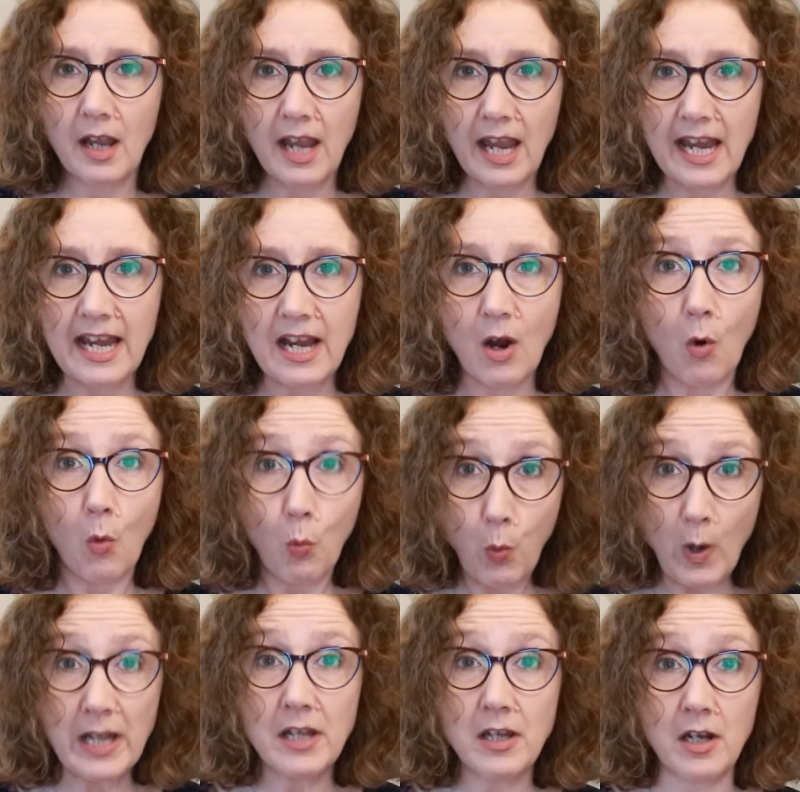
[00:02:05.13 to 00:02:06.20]
a
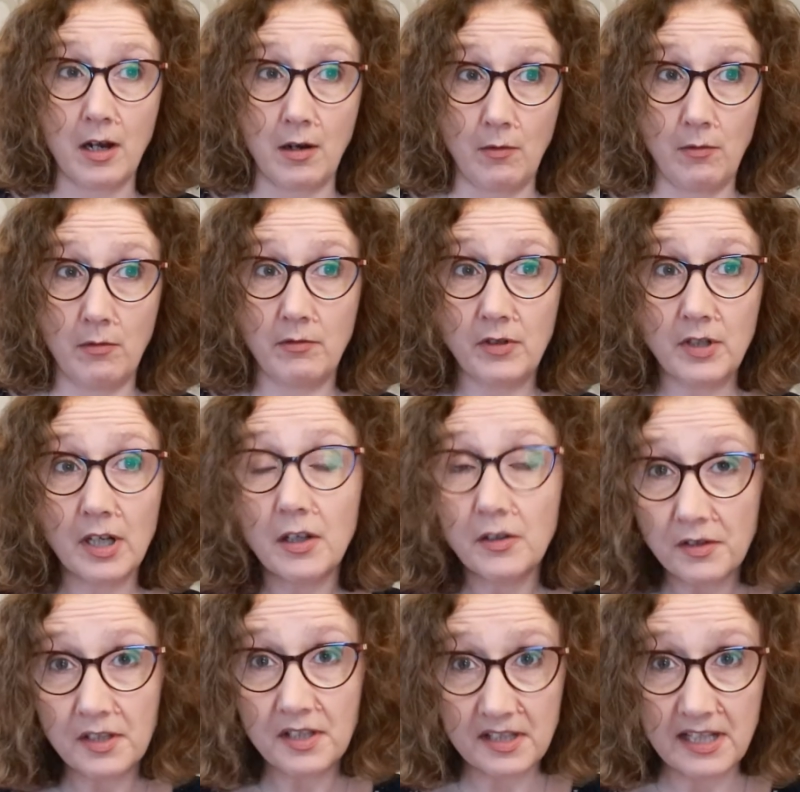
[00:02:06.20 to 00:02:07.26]
window to
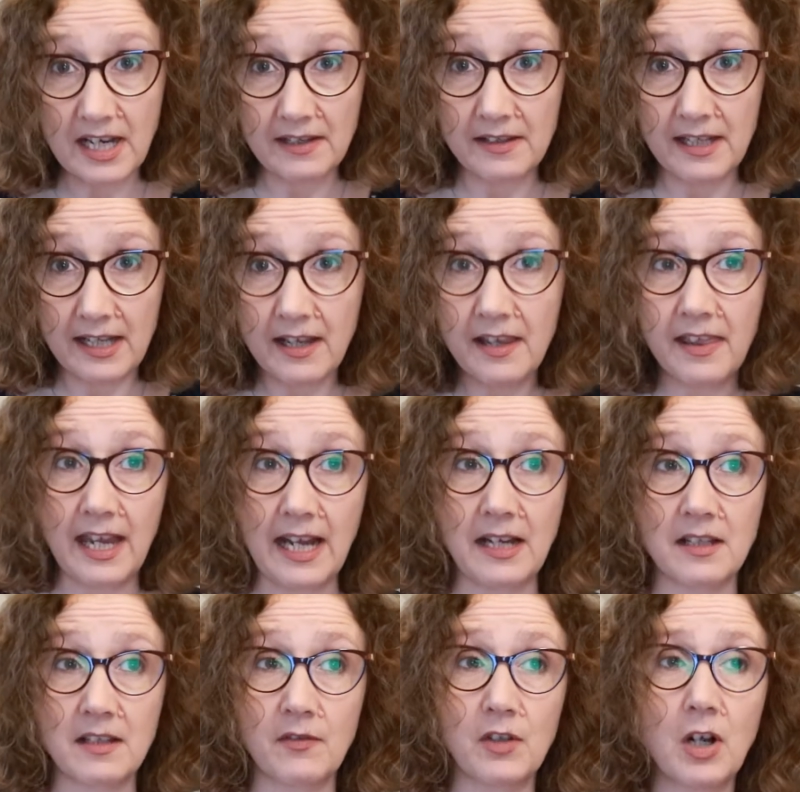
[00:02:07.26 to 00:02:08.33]
understanding the
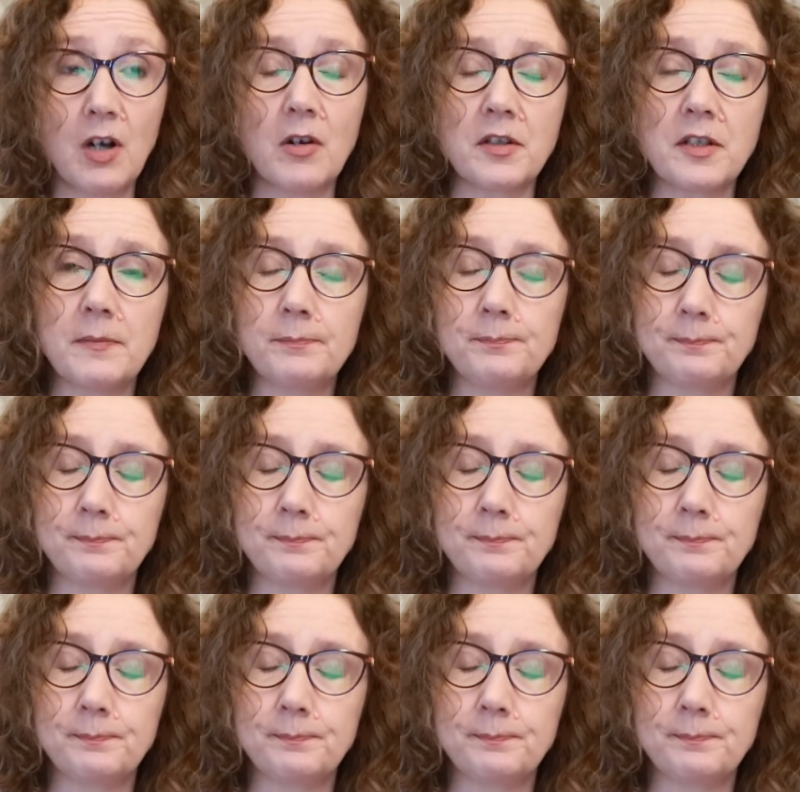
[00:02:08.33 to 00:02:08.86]
things of God.